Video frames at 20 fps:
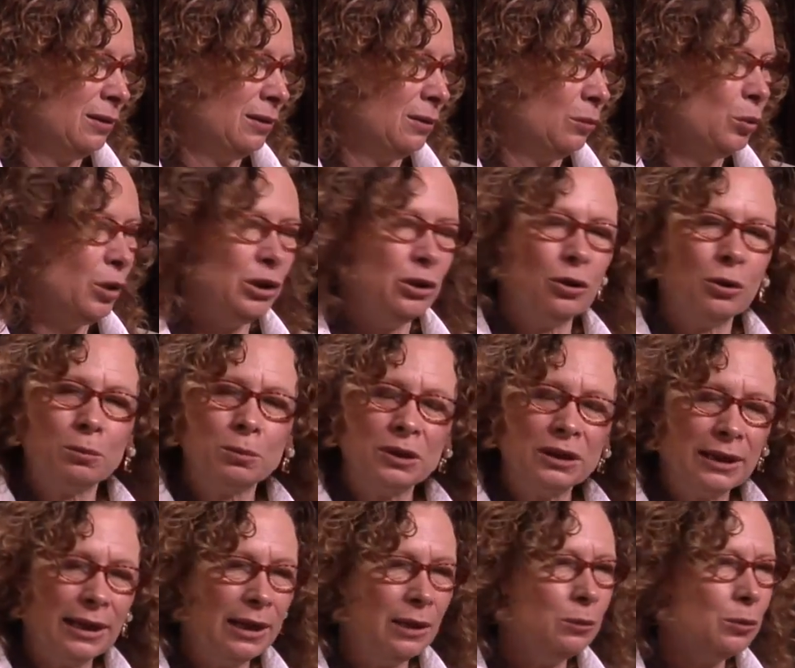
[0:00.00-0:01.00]
When you're
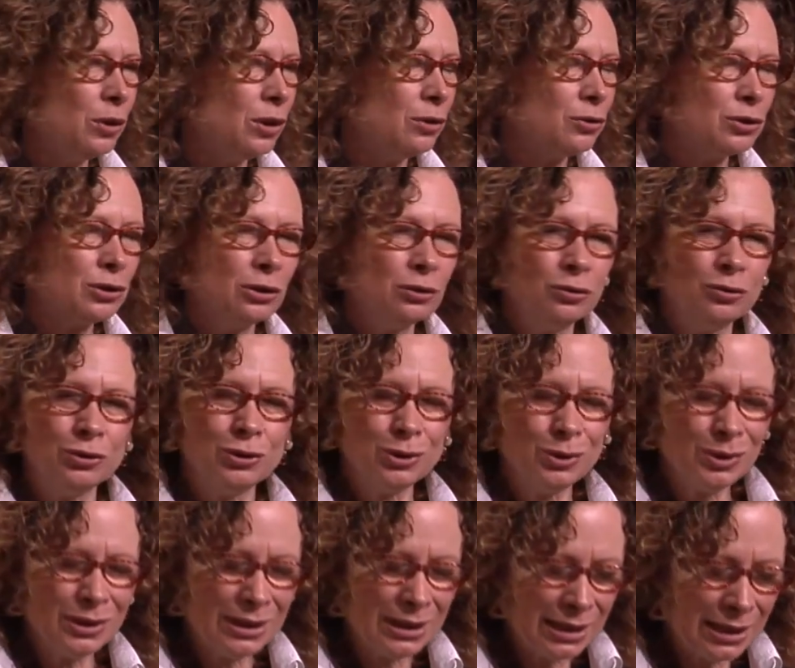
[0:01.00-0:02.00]
playing with your children, do
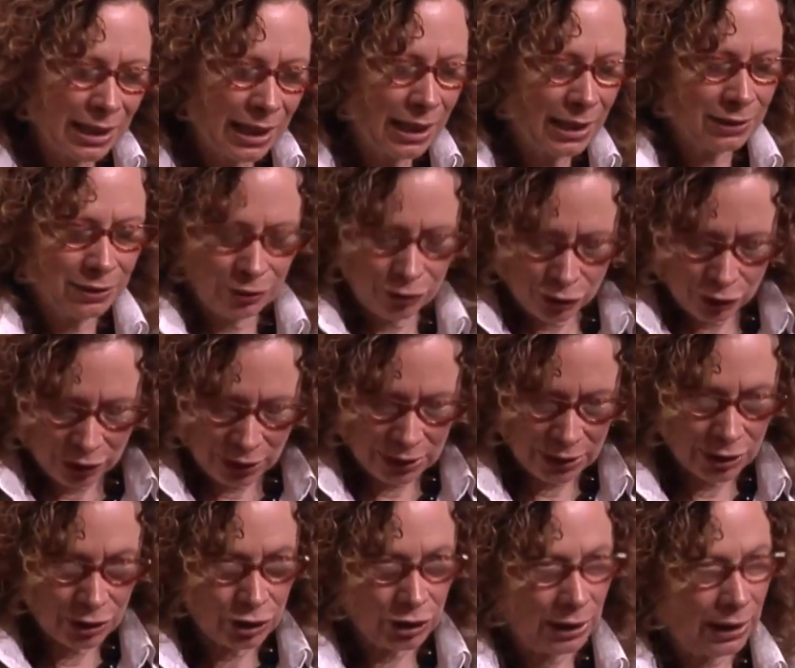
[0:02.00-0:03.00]
not just
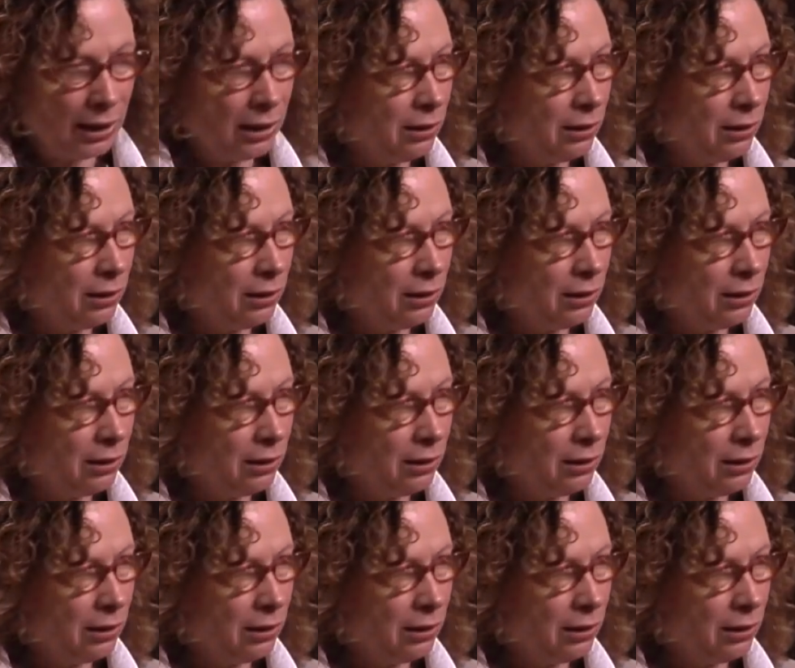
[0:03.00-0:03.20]
check.